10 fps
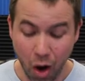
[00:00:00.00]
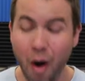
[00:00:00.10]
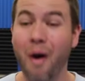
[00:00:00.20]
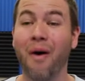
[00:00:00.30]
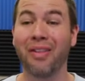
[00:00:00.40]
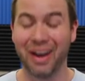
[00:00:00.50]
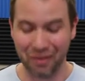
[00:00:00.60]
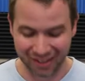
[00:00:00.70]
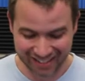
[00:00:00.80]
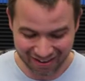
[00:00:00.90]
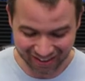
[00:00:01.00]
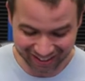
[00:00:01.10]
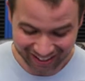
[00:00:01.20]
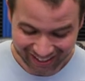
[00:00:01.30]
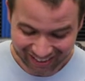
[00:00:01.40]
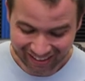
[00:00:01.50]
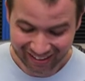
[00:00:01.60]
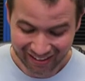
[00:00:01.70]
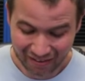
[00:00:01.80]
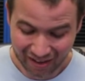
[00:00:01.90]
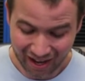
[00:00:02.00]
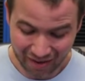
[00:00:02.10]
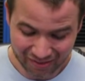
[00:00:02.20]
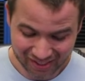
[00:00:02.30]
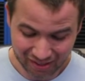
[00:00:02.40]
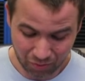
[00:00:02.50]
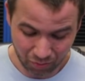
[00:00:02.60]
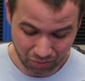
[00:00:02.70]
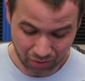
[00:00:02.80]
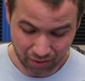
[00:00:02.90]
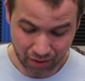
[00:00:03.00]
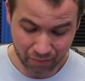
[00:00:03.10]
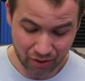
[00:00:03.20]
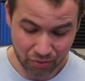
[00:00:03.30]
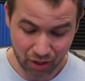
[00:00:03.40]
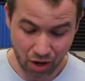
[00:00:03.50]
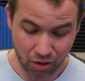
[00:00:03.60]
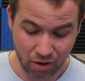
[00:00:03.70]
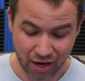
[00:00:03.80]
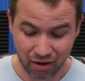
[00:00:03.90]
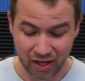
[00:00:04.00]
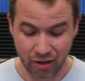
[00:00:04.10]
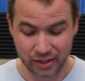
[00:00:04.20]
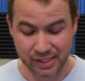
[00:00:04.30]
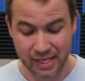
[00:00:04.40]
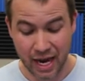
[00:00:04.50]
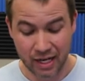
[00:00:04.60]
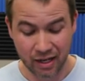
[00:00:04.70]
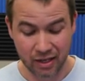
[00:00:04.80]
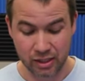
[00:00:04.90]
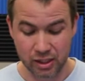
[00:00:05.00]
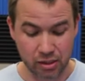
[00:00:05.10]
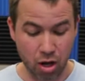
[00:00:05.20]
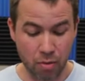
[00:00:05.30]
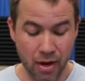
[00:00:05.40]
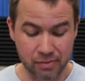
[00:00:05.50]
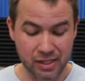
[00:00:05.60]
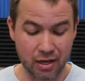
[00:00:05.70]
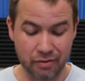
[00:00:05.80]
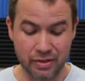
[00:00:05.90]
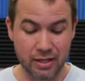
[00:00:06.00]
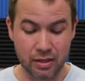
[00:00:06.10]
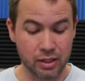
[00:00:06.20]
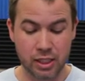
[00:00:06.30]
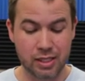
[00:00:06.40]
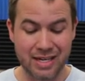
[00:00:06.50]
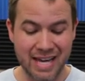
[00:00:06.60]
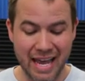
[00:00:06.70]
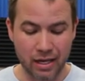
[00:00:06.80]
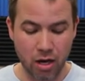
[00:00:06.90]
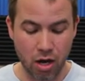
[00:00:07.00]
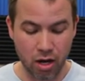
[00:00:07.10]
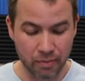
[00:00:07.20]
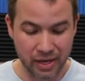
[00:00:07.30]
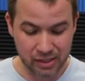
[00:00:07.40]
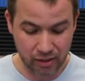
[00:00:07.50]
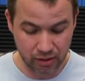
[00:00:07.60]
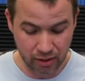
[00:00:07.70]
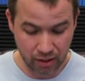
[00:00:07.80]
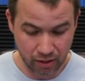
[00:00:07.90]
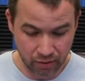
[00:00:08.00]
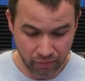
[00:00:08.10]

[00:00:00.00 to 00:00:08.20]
Oh, that worked out good. I'm just gonna... I'm gonna put a hog rider in on this side, just all by himself. Just naked hog, basically.